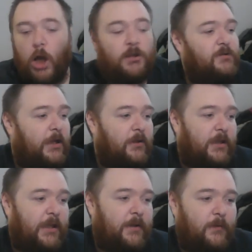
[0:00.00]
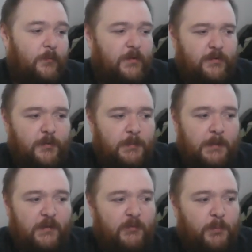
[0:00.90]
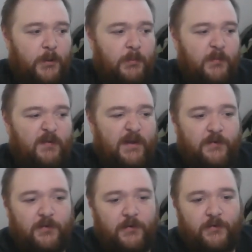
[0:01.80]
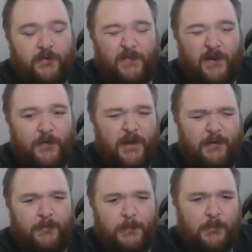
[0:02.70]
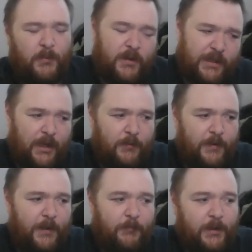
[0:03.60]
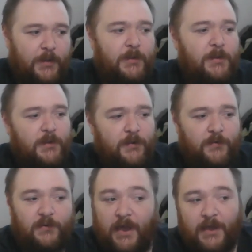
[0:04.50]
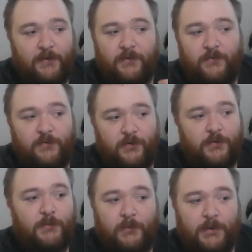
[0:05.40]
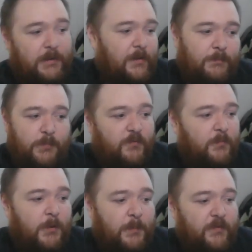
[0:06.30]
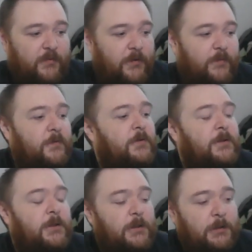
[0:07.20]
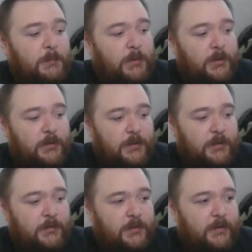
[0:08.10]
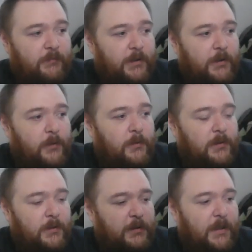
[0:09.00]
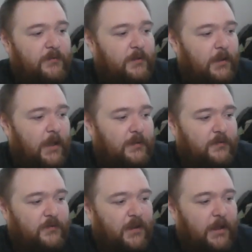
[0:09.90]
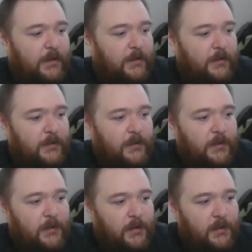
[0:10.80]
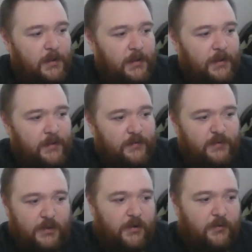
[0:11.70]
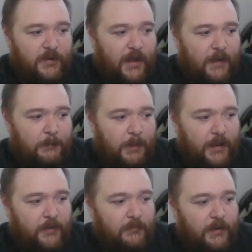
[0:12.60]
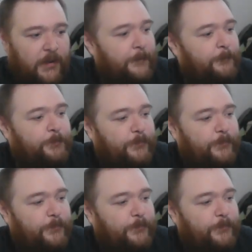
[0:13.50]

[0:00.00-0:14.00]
Shadow King, which could be a bit of a problem with end of turn stuff out there and people want to counter them, right? Because Guardians, you want to buff them up and stuff. But, give it a go. Next Galactus deck is the good card pile, right?